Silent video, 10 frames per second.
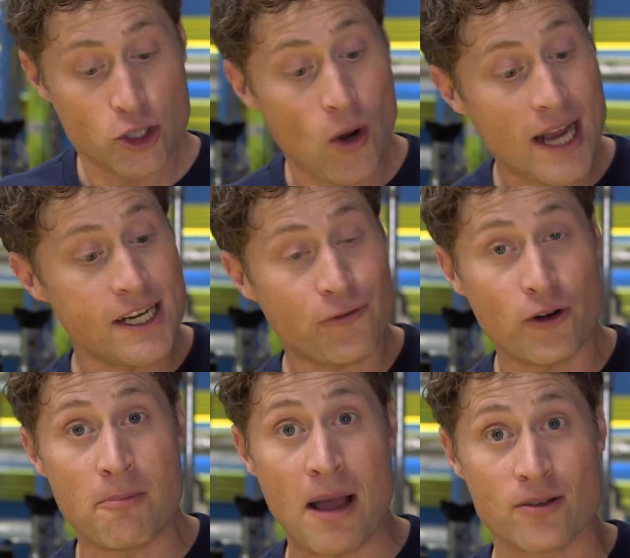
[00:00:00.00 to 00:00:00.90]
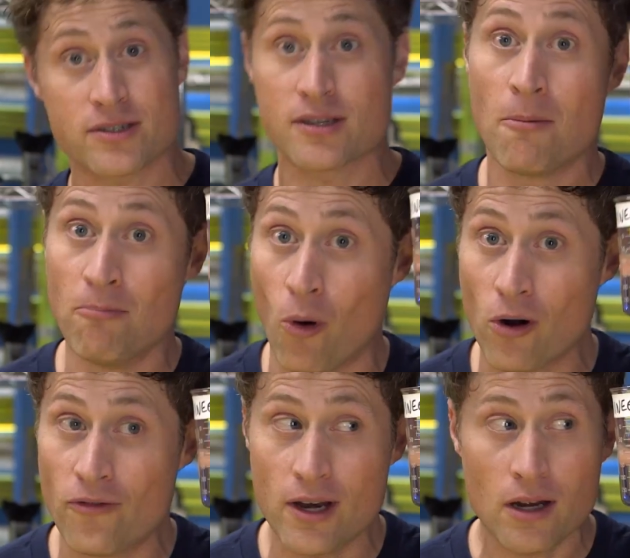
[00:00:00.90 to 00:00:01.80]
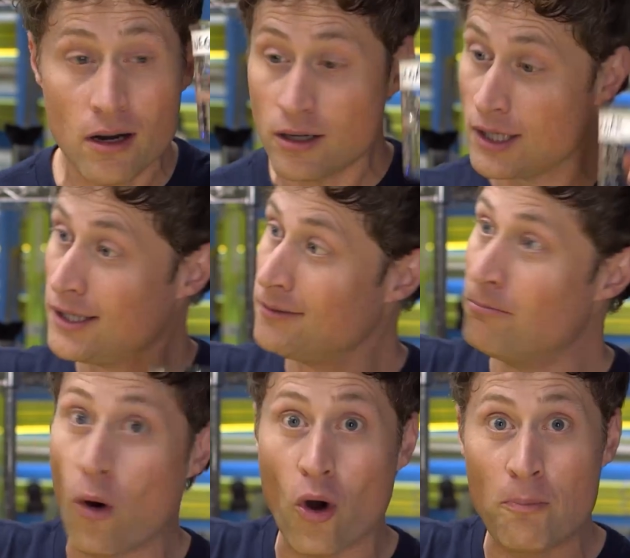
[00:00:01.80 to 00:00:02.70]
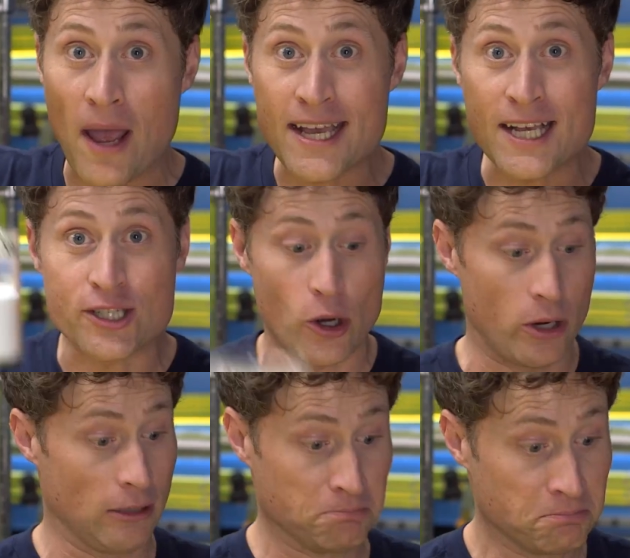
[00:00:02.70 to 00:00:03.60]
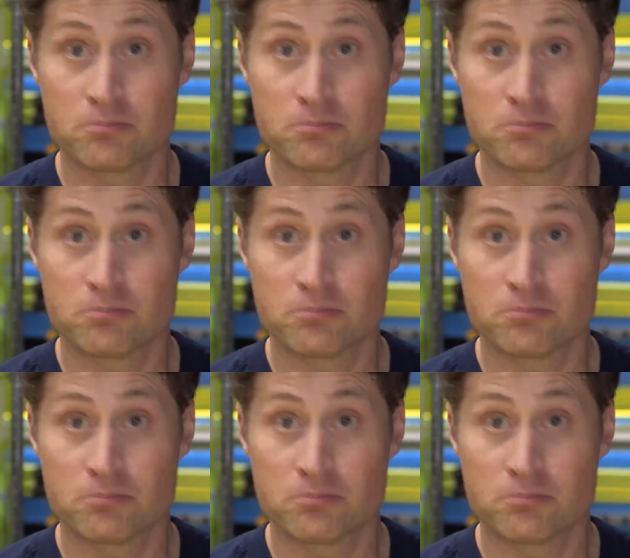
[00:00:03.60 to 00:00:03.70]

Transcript: Try different amounts. More vinegar, more baking soda,